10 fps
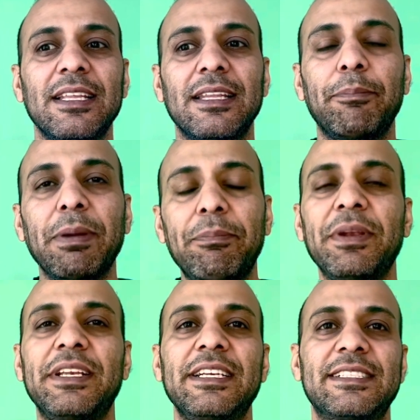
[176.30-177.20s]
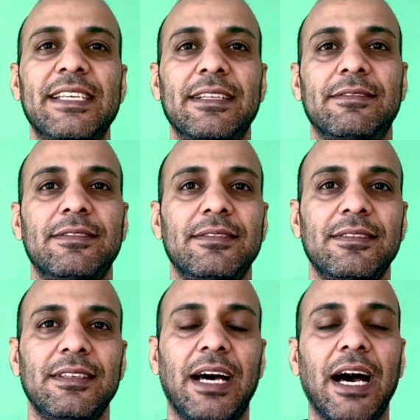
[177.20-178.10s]
the PPT itself.
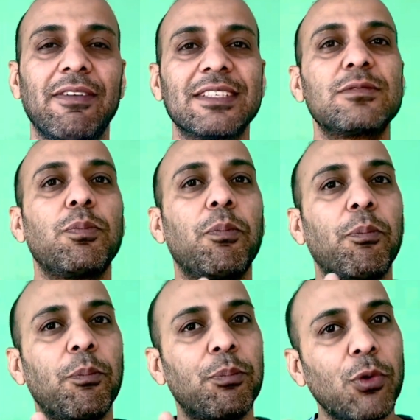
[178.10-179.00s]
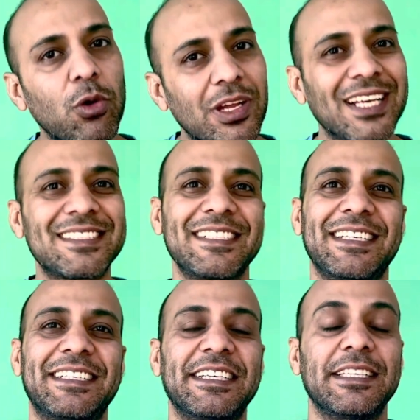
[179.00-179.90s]
I was
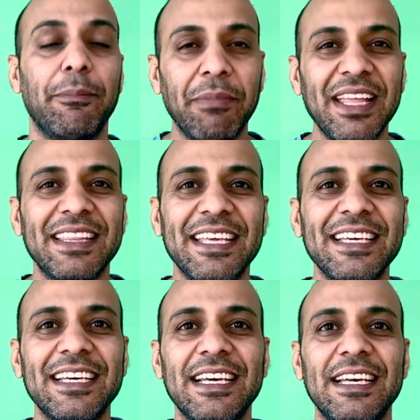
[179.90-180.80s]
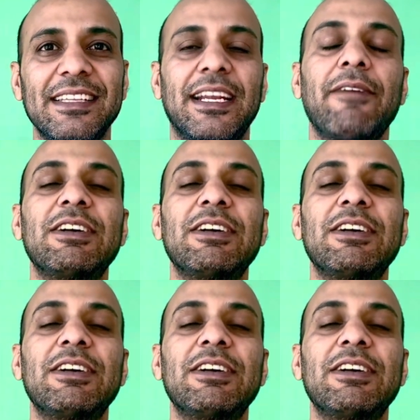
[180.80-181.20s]
procrastinating. The main thing that I